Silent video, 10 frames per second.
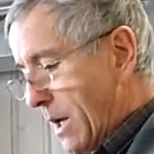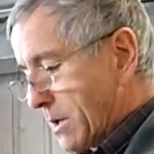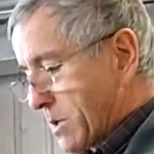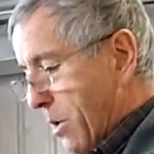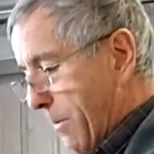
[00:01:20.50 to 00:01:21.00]

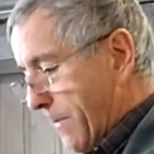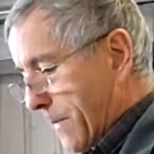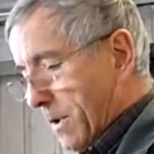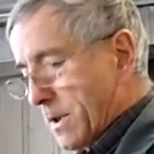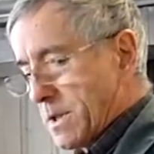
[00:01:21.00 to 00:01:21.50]
So
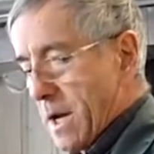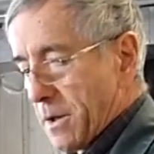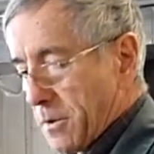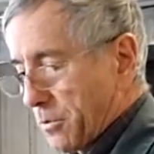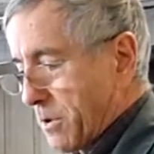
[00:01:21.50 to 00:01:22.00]
down
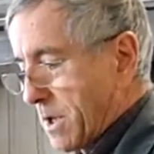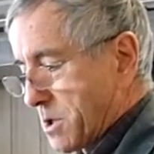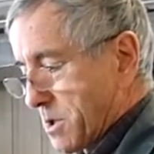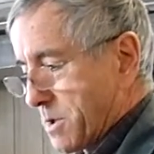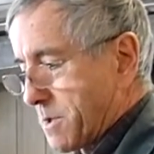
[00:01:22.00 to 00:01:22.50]
to 3
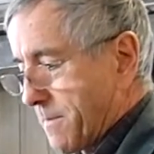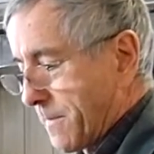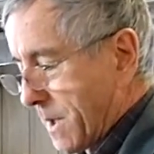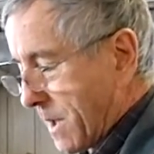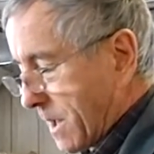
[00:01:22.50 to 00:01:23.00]
inches.
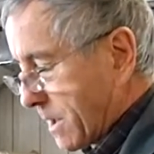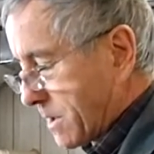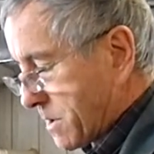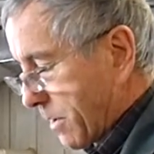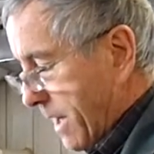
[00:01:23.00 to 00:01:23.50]

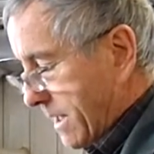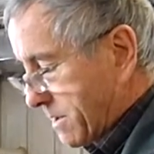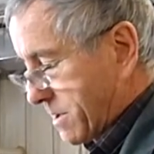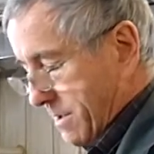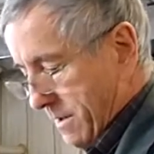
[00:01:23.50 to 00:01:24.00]
So
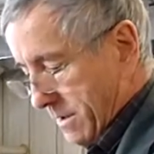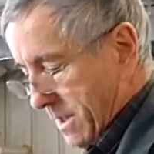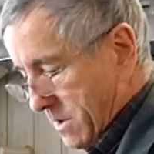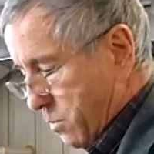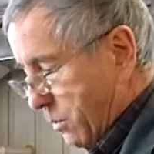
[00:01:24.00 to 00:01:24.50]
that's
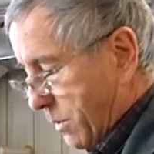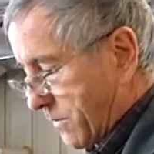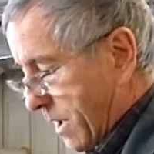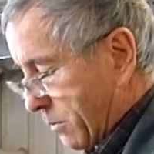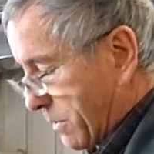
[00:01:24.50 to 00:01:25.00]
what we've
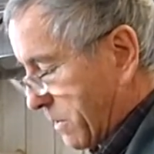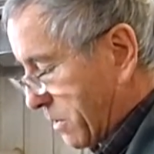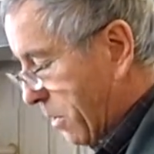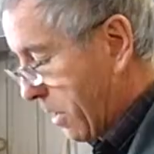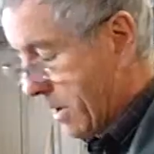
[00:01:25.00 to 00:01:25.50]
done with your
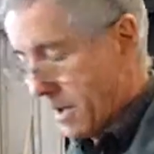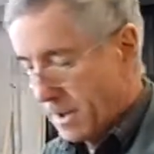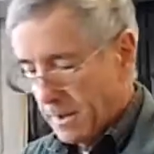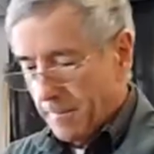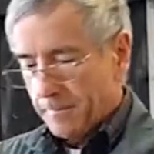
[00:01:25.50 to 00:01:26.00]
door.
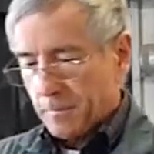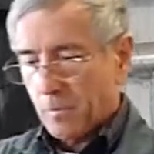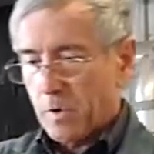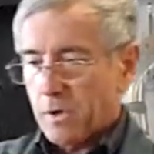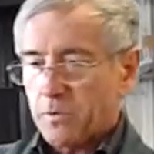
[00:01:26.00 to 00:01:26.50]

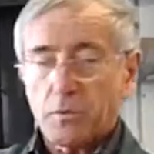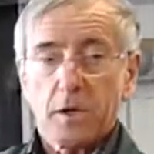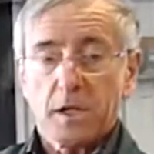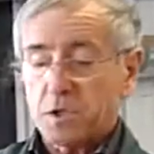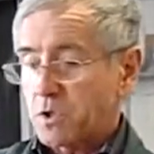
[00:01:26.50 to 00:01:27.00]
We've got a
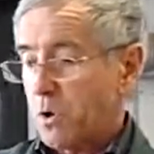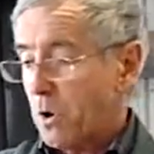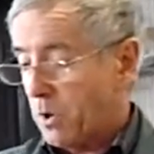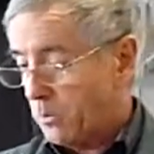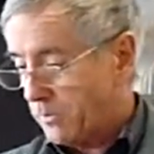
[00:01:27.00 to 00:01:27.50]
3-inch
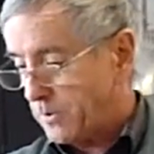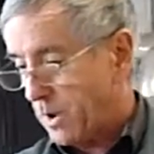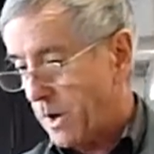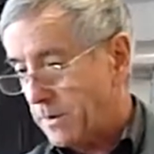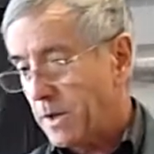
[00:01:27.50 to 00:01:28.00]
door. We've
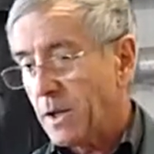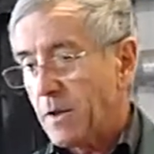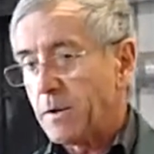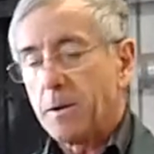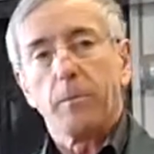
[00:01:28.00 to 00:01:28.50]
got
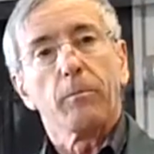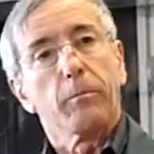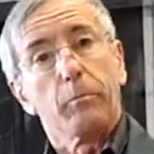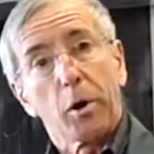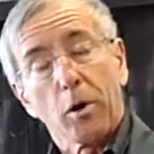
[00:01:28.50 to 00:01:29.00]
the
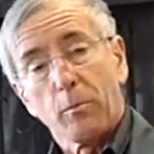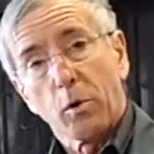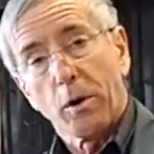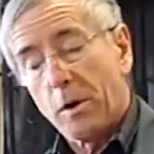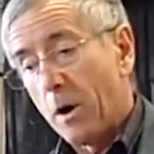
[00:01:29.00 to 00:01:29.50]

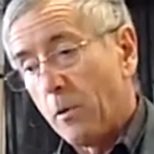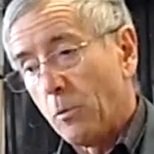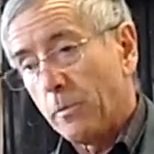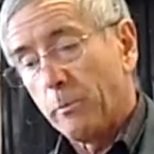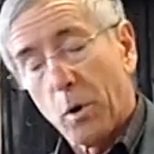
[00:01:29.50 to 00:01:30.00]
Barnboard on
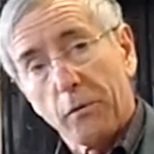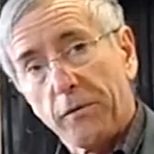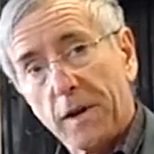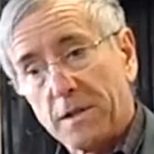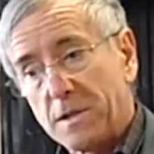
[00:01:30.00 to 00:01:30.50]
both
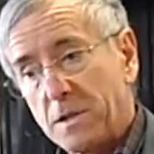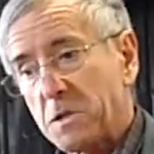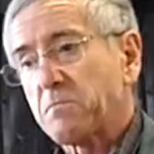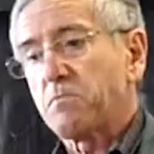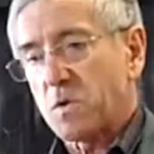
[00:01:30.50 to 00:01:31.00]

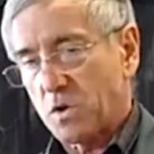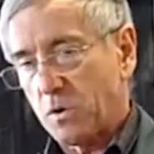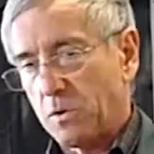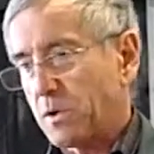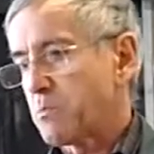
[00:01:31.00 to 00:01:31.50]
faces, so
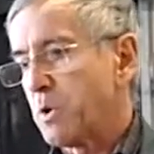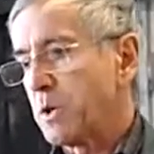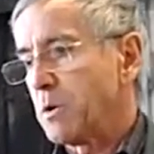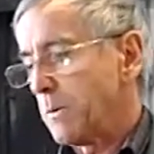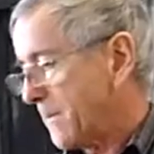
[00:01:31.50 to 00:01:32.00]
it looks pretty
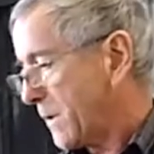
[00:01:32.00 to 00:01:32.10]
good.